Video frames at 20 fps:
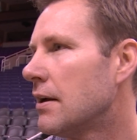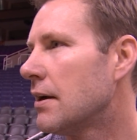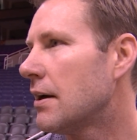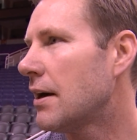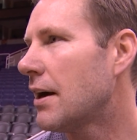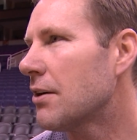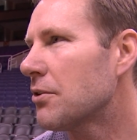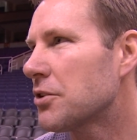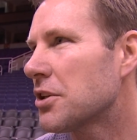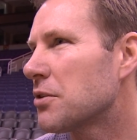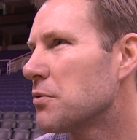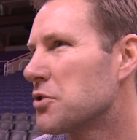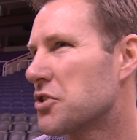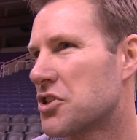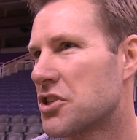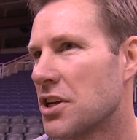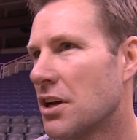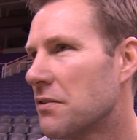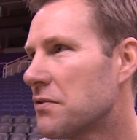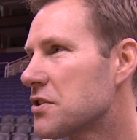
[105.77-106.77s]
I don't think it
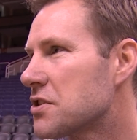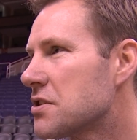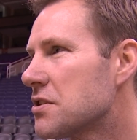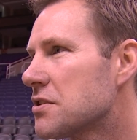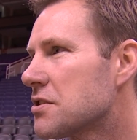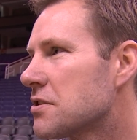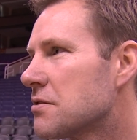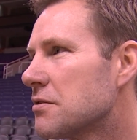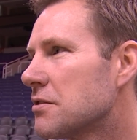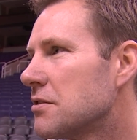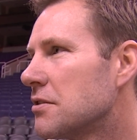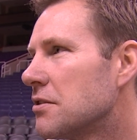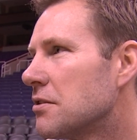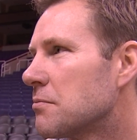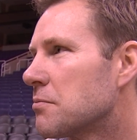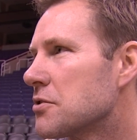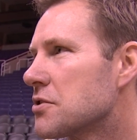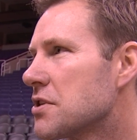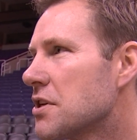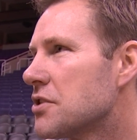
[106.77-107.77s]
was selfishness,
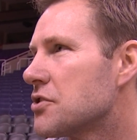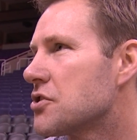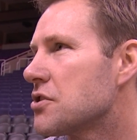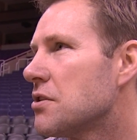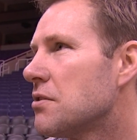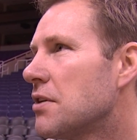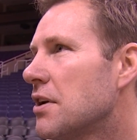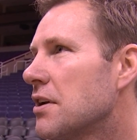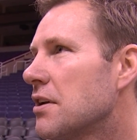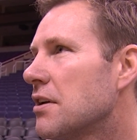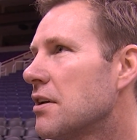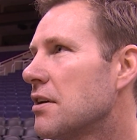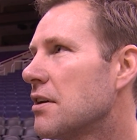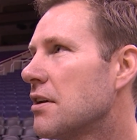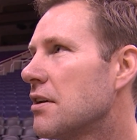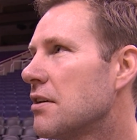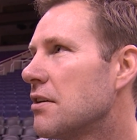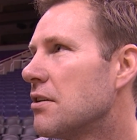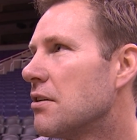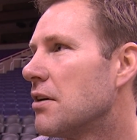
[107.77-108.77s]
per se, Joe.
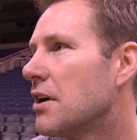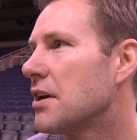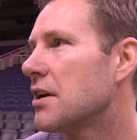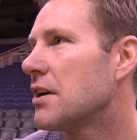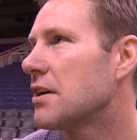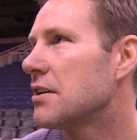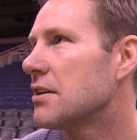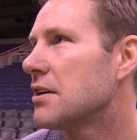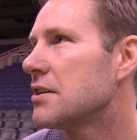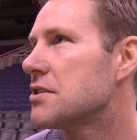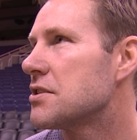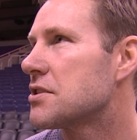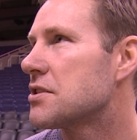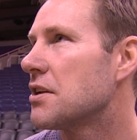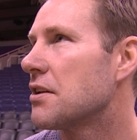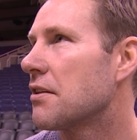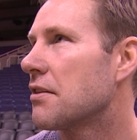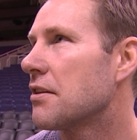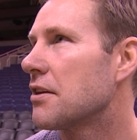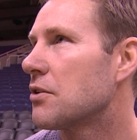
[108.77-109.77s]
I
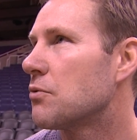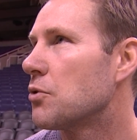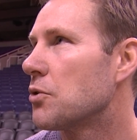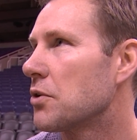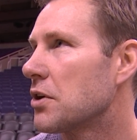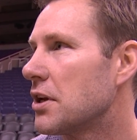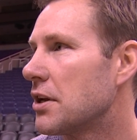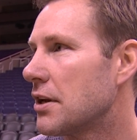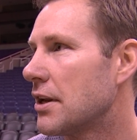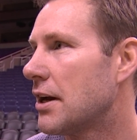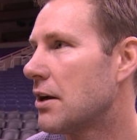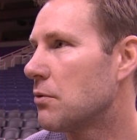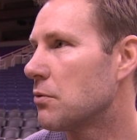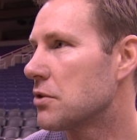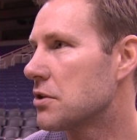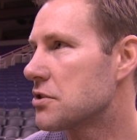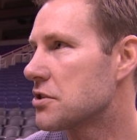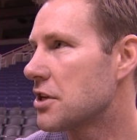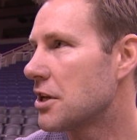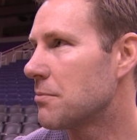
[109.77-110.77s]
just didn't think we were getting out
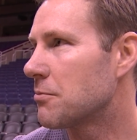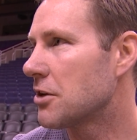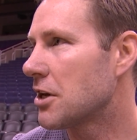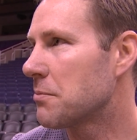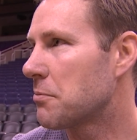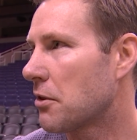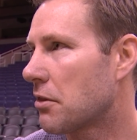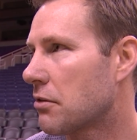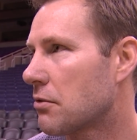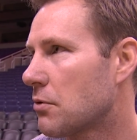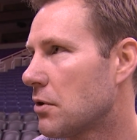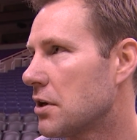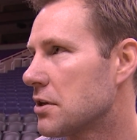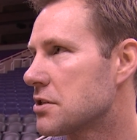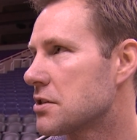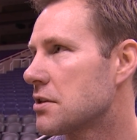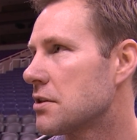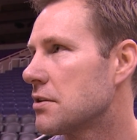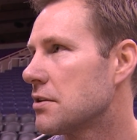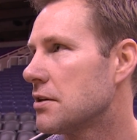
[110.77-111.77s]
with the same type of
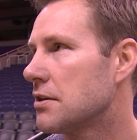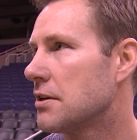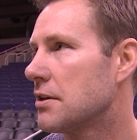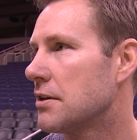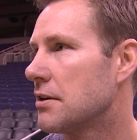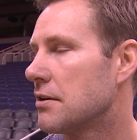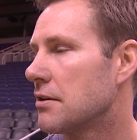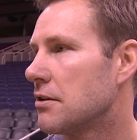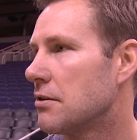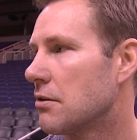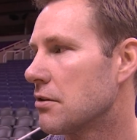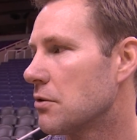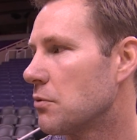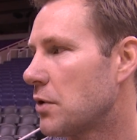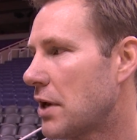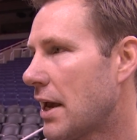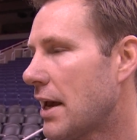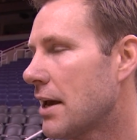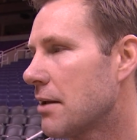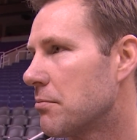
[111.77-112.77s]
thrust,
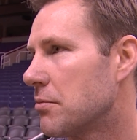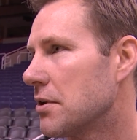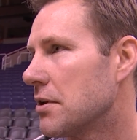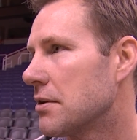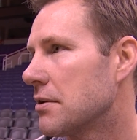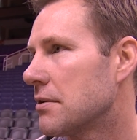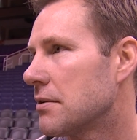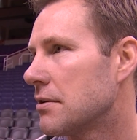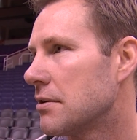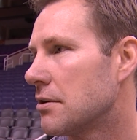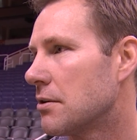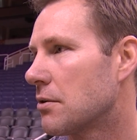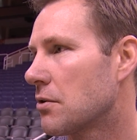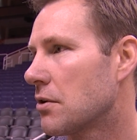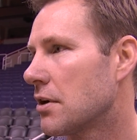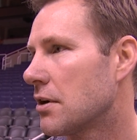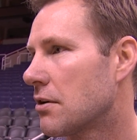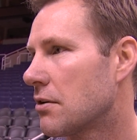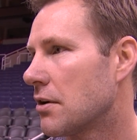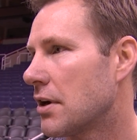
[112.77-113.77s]
that we had been.
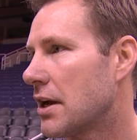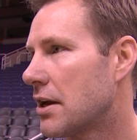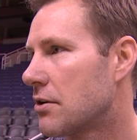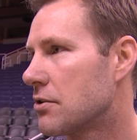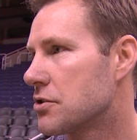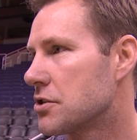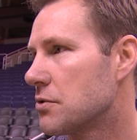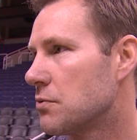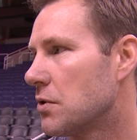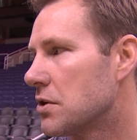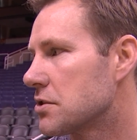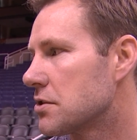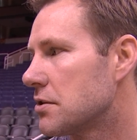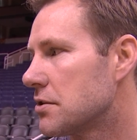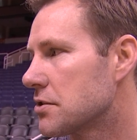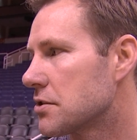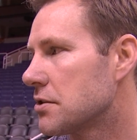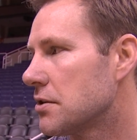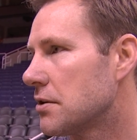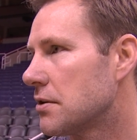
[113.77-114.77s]
Our energy
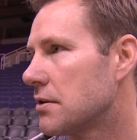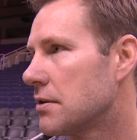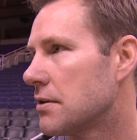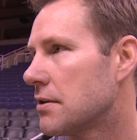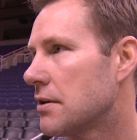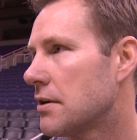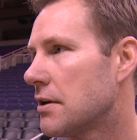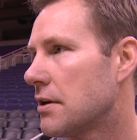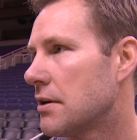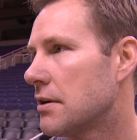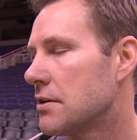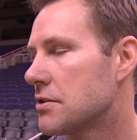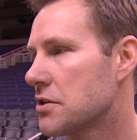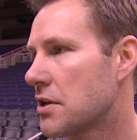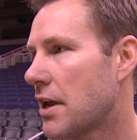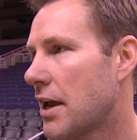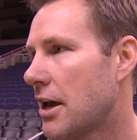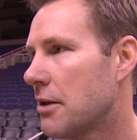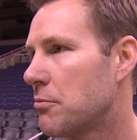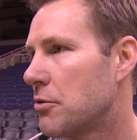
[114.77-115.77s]
wasn't as good
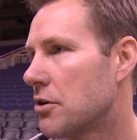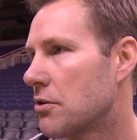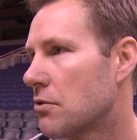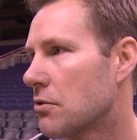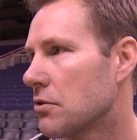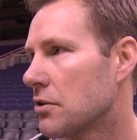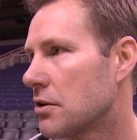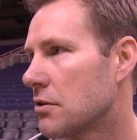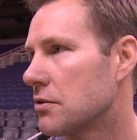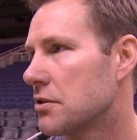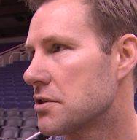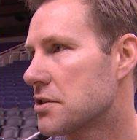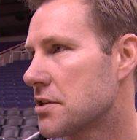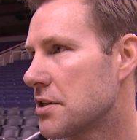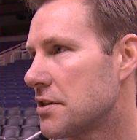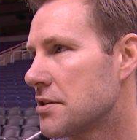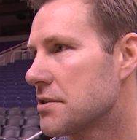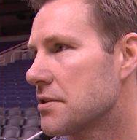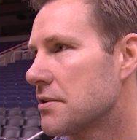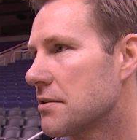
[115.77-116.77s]
as it had been earlier in the
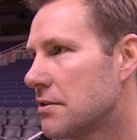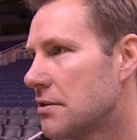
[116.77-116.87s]
season.